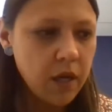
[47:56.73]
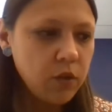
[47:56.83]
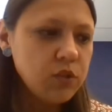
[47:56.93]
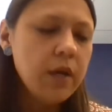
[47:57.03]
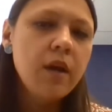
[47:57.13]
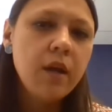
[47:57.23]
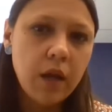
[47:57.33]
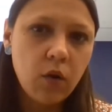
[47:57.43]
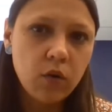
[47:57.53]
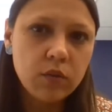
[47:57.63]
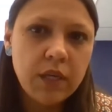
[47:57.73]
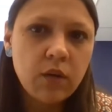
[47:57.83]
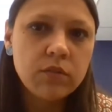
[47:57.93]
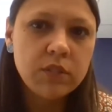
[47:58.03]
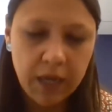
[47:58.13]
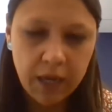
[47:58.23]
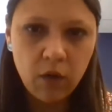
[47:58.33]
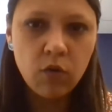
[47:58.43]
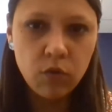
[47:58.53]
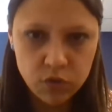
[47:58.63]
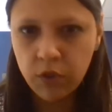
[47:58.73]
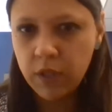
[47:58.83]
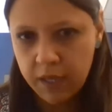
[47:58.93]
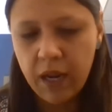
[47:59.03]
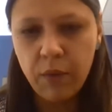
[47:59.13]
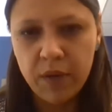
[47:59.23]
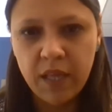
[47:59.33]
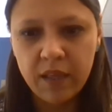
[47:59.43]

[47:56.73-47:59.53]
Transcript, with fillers: contextual elements, the court